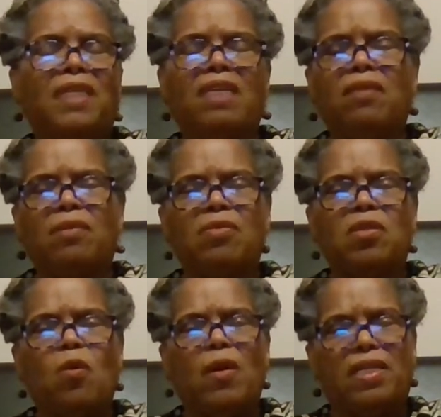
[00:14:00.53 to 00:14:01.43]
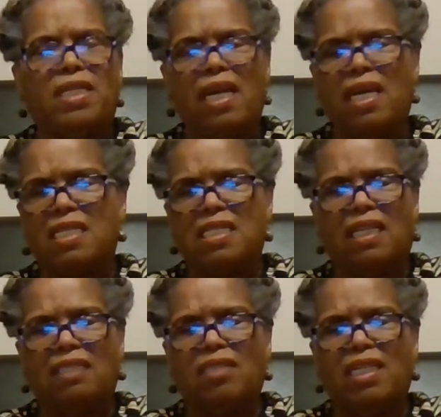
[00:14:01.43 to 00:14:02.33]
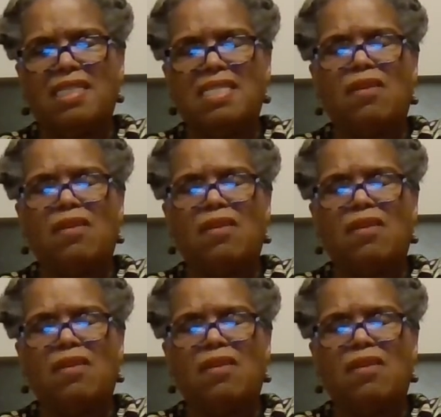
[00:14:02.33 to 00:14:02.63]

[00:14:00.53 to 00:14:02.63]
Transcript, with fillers: even doing text, I, uh, that